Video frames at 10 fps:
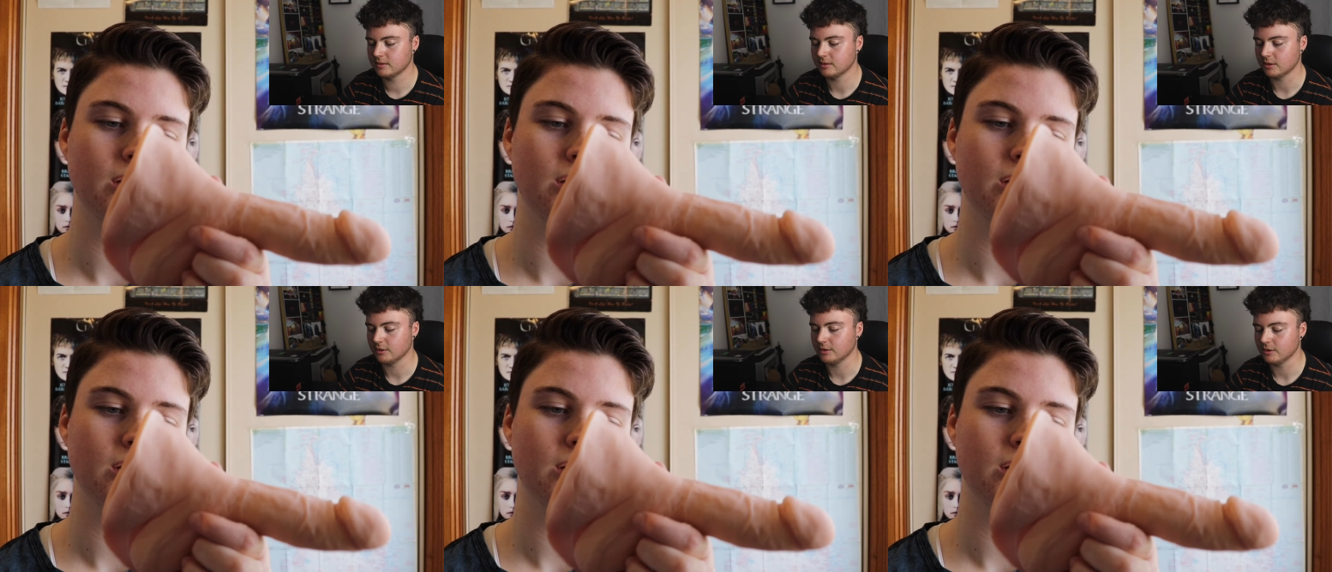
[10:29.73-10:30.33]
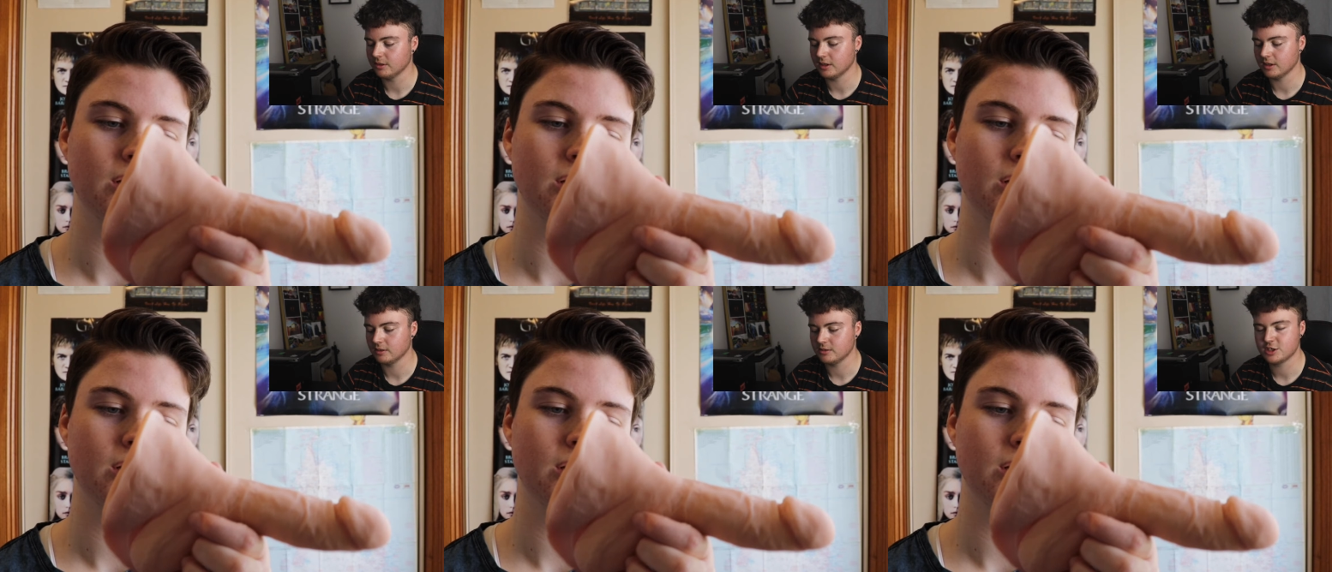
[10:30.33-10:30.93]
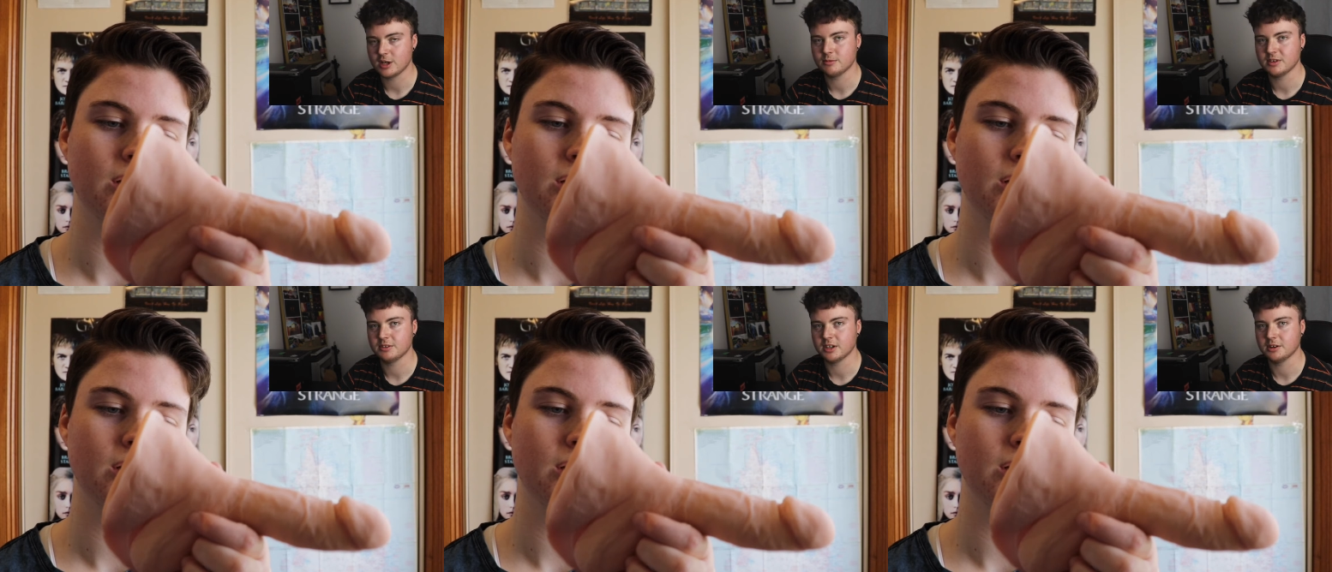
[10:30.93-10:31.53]
Speaker 1: So not their cheap
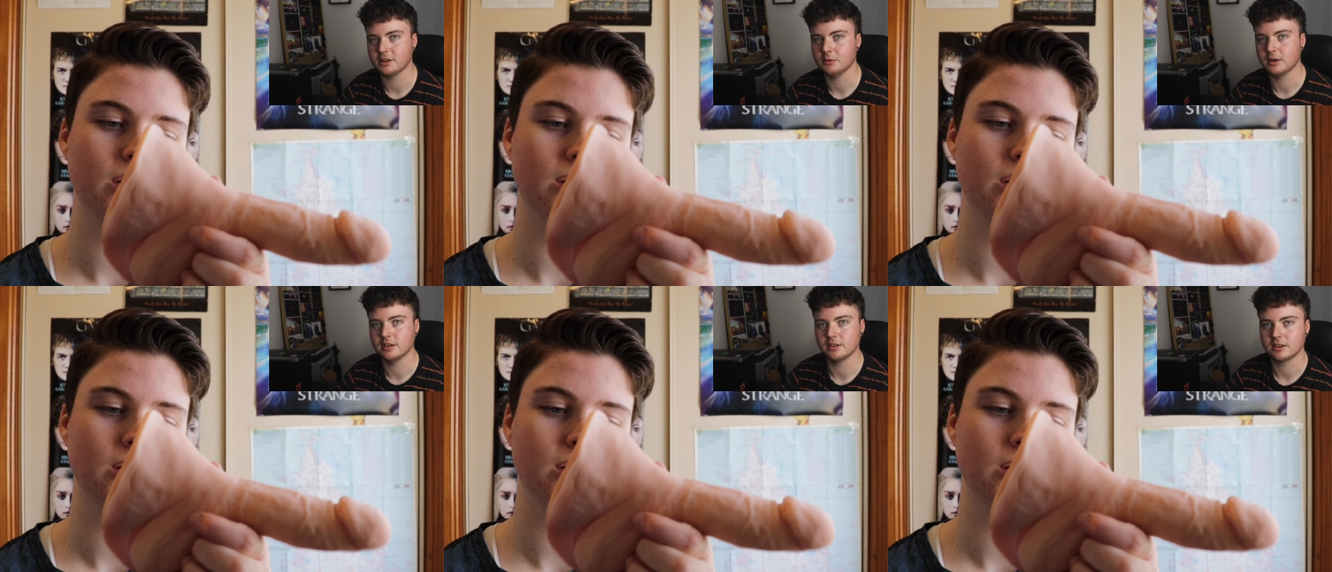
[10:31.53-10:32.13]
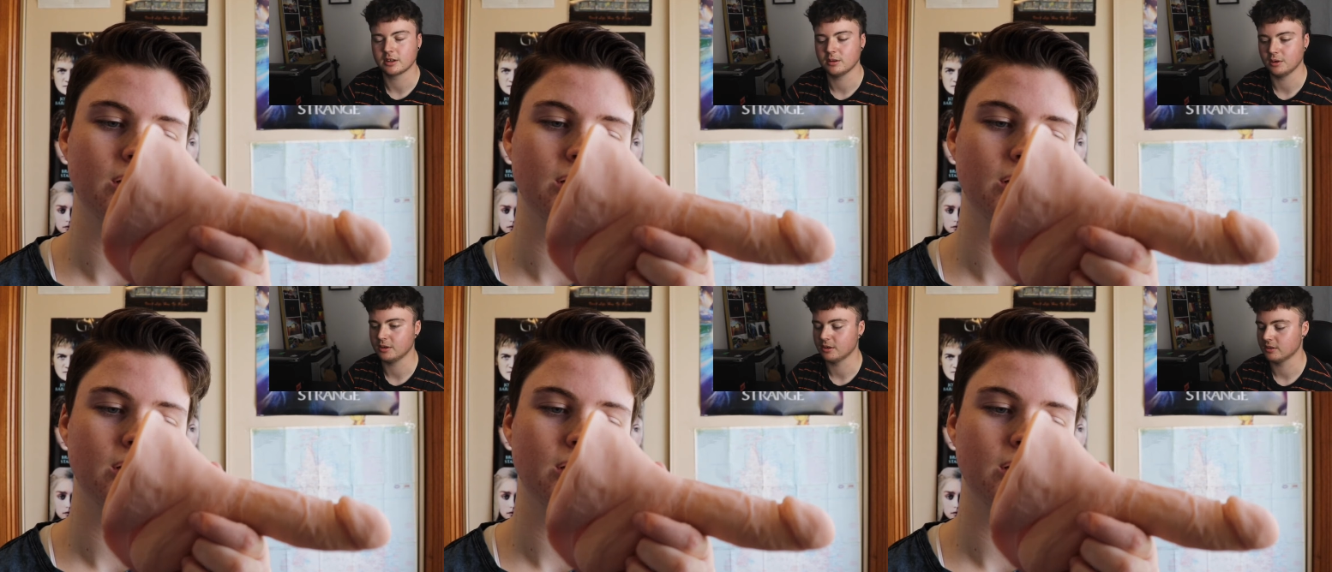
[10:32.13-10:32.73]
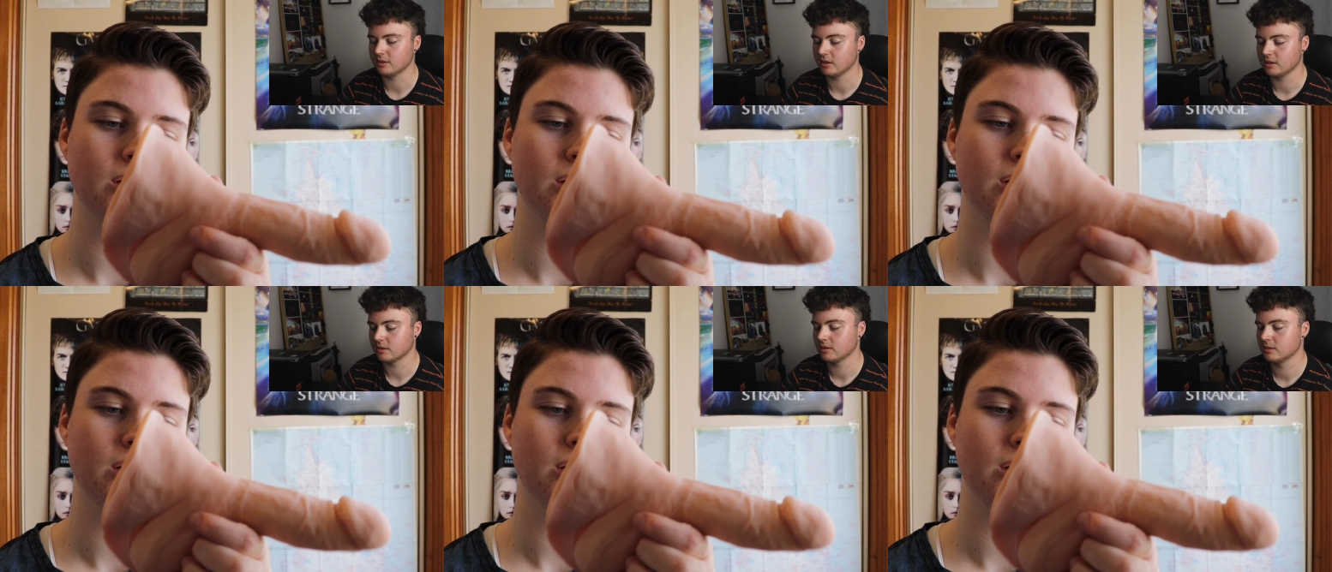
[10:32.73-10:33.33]
$15 one, it's like $30 I
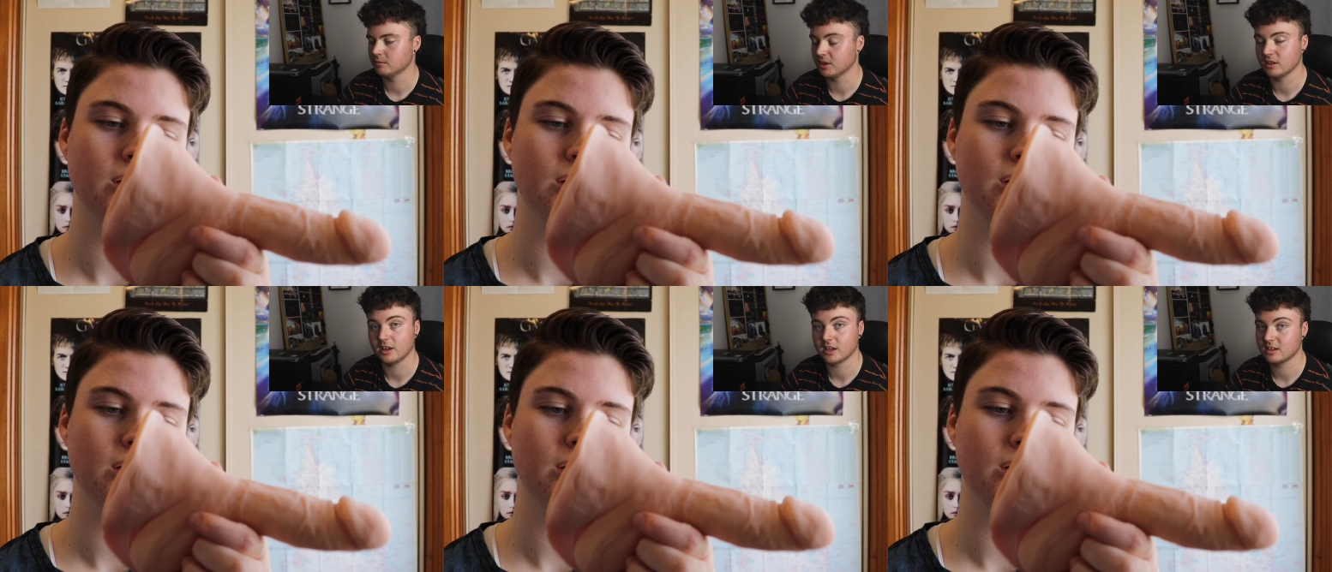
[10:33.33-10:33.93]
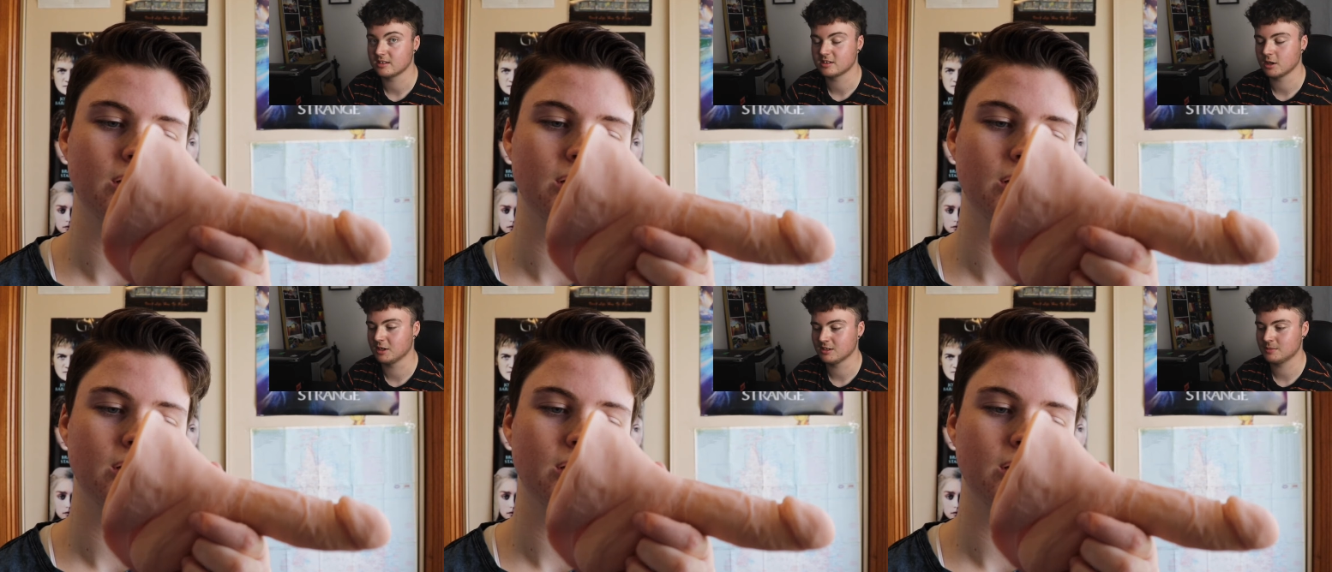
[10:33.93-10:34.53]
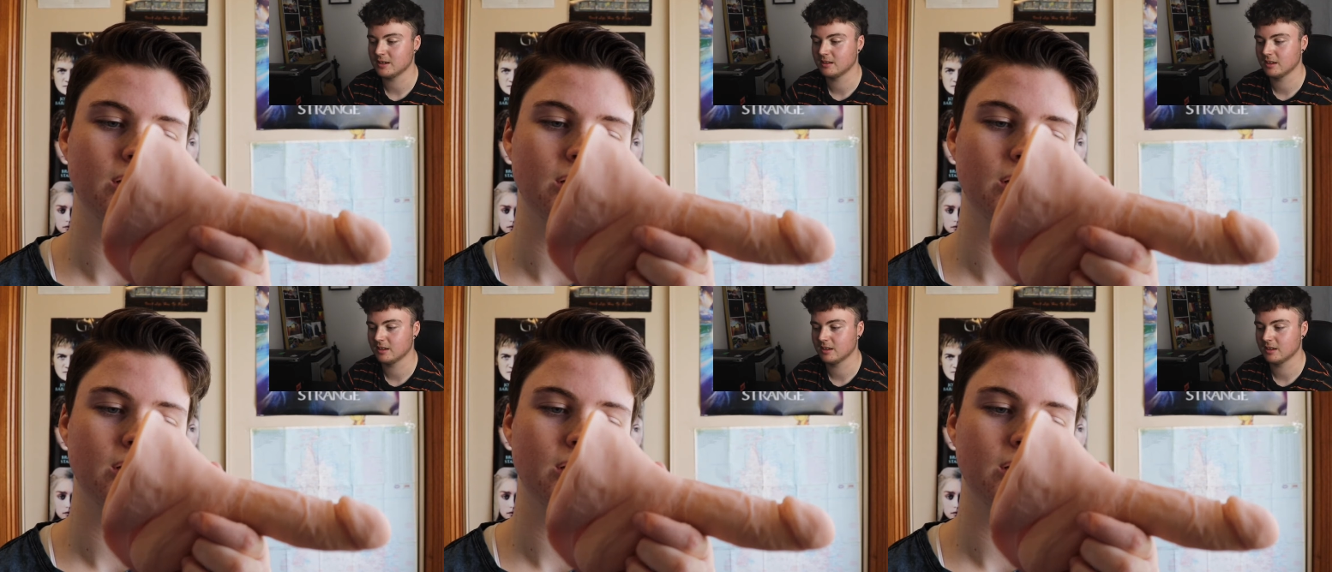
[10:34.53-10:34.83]
think. But like, it's so much better